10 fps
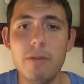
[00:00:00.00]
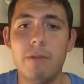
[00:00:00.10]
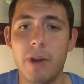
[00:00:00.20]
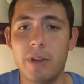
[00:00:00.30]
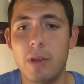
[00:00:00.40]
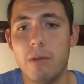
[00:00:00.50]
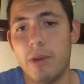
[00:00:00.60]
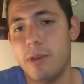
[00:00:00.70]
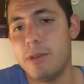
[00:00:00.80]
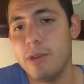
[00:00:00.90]
friendly
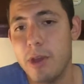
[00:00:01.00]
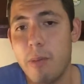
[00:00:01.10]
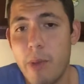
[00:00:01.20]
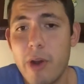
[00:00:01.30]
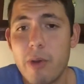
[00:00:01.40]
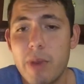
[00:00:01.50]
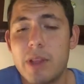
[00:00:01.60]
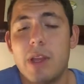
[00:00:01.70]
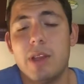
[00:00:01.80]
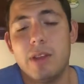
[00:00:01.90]
with the
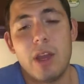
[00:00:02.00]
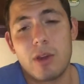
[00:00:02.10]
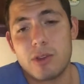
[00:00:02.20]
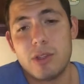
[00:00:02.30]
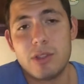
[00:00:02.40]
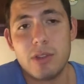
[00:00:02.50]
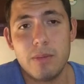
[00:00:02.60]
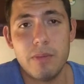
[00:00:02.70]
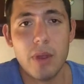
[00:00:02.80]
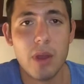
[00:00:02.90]
environment and the
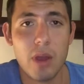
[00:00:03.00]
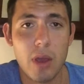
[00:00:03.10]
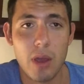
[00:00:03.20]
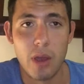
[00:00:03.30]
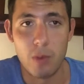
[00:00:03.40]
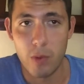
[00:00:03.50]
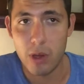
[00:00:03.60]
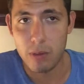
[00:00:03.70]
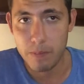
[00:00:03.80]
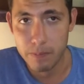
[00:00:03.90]
ecosystem. And
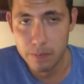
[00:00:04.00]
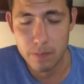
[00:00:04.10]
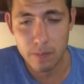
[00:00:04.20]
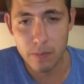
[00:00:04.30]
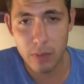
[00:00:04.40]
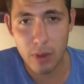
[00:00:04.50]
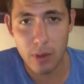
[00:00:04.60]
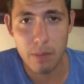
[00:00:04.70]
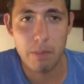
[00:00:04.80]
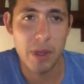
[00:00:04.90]
well,
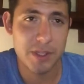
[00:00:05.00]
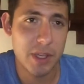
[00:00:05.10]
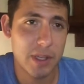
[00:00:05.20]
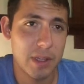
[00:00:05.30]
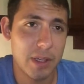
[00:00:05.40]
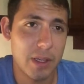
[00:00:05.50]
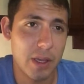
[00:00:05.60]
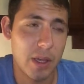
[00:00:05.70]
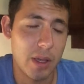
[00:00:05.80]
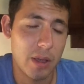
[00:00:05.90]
basically
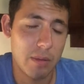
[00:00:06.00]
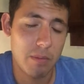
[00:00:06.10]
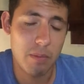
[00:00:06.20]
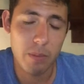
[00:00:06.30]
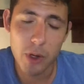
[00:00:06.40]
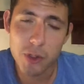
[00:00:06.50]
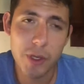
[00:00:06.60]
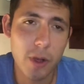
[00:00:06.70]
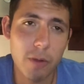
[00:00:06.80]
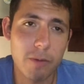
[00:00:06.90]

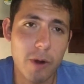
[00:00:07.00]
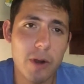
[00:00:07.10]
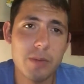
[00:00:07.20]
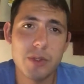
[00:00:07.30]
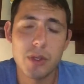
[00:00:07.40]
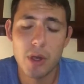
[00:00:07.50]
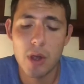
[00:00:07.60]
vertical farms